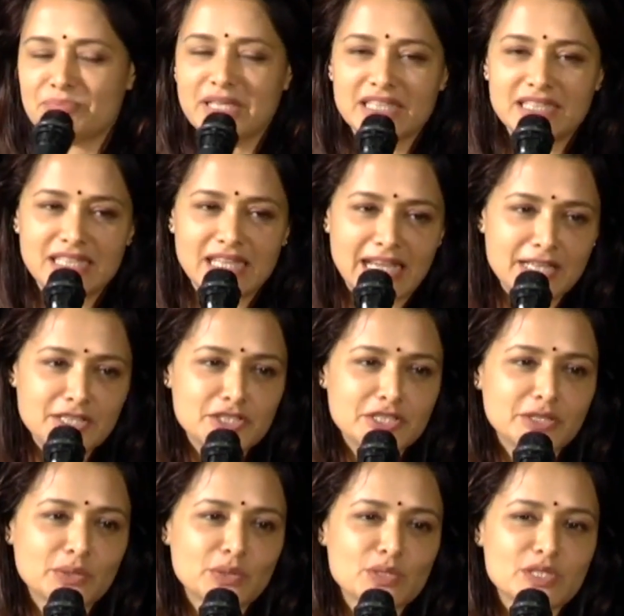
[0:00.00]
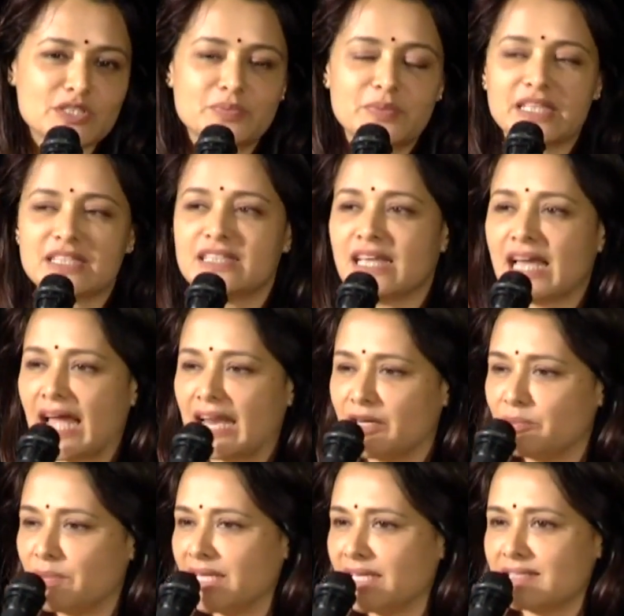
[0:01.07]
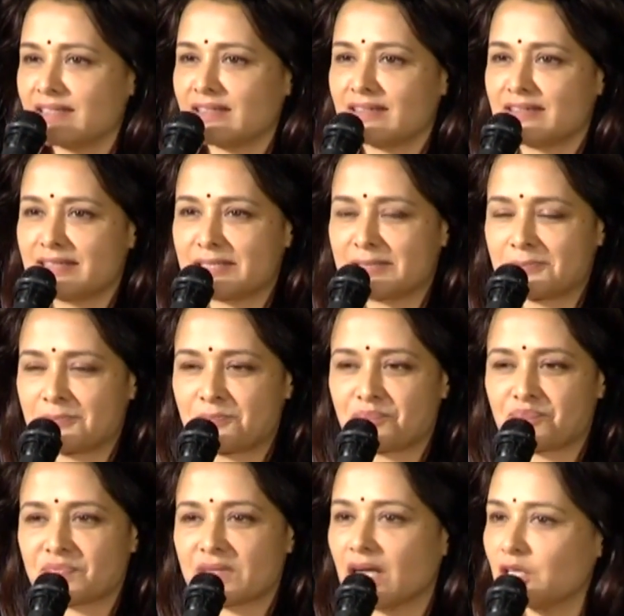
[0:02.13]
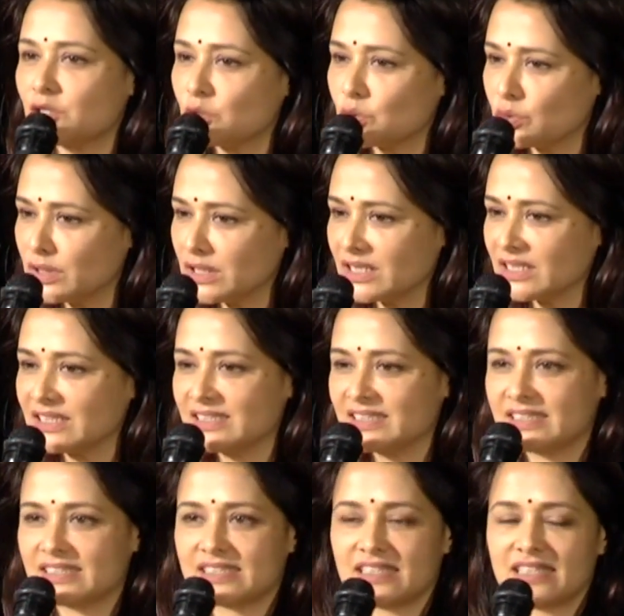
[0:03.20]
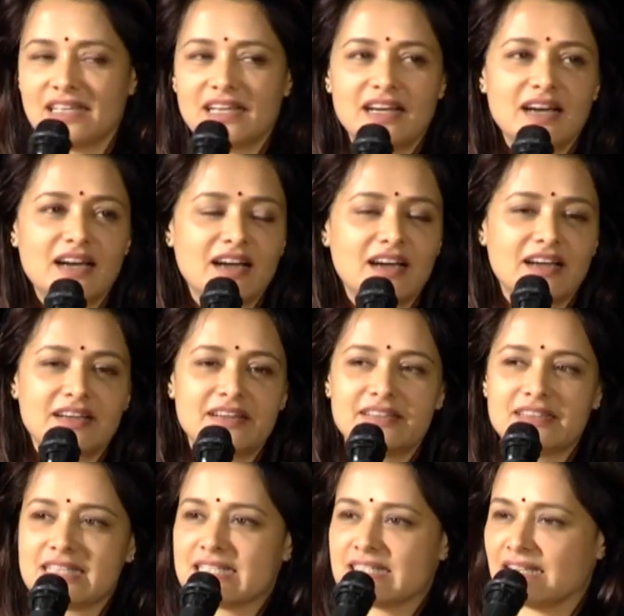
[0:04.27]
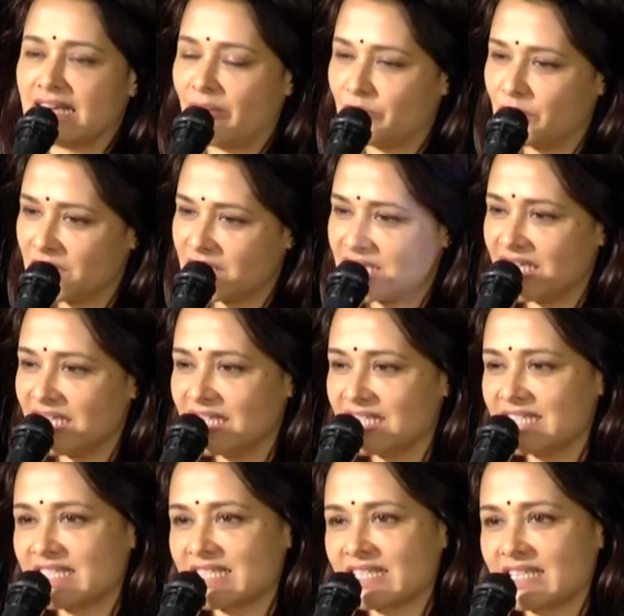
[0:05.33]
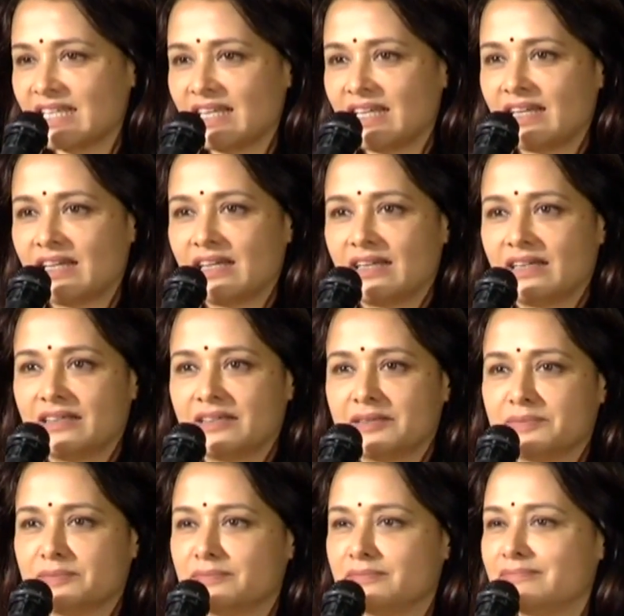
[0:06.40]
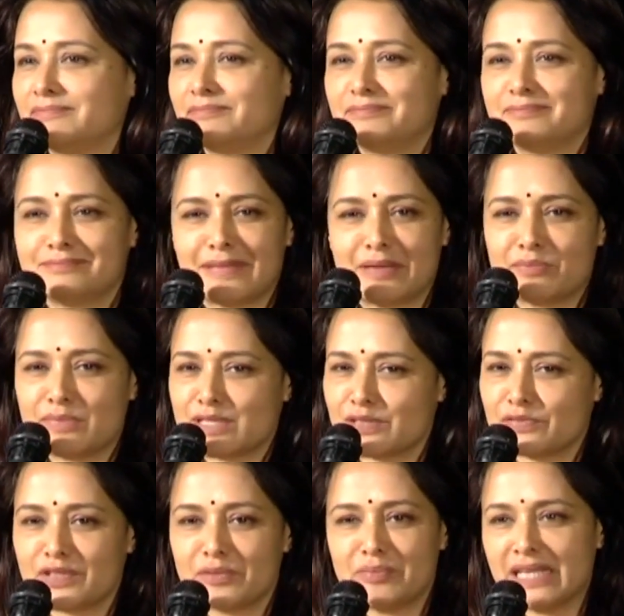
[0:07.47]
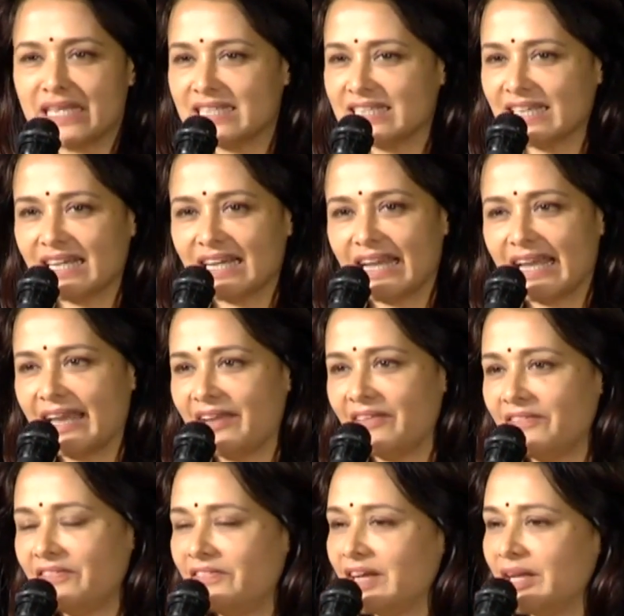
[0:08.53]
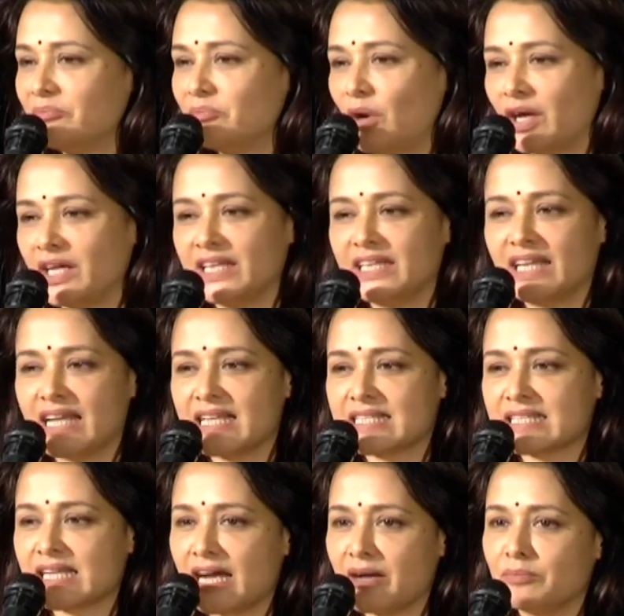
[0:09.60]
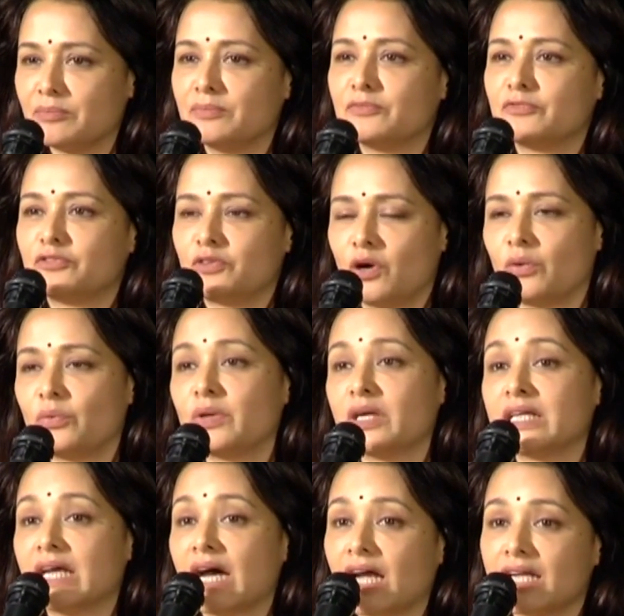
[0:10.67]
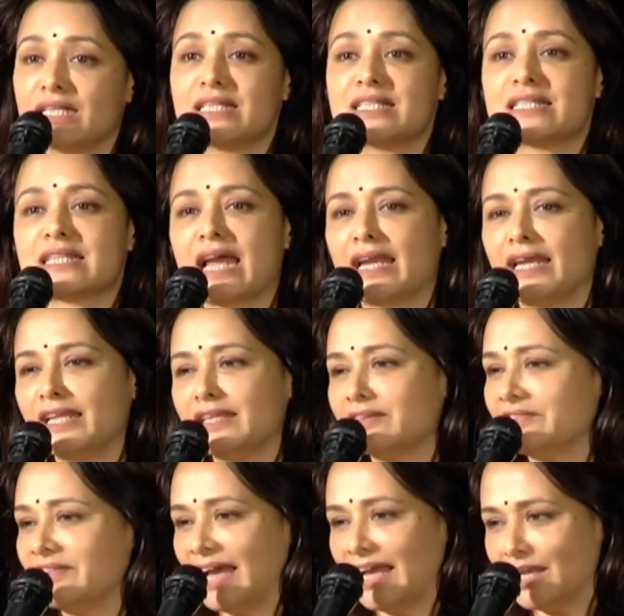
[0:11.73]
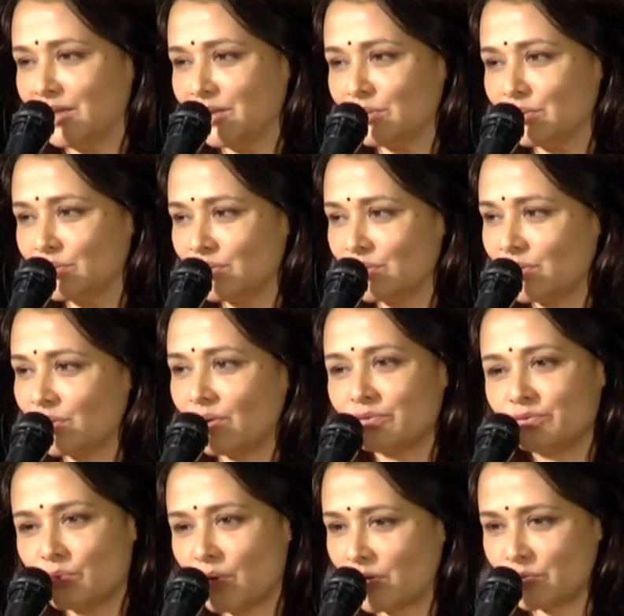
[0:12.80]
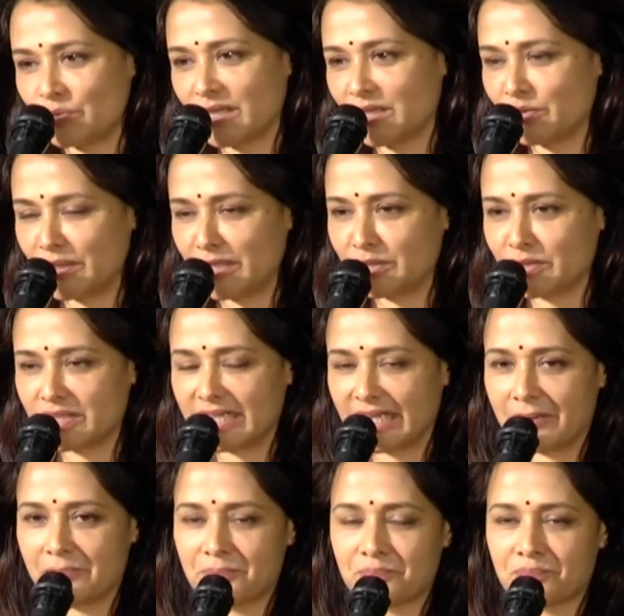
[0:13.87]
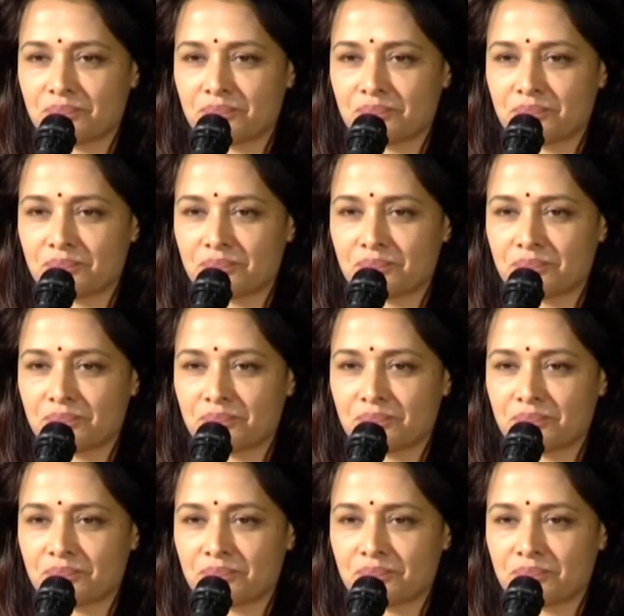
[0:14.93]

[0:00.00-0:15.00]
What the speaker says: be it the NGOs, be it the animators, our donors, our celebrities, members of the media, everybody has come forward understanding the value of what we are doing today.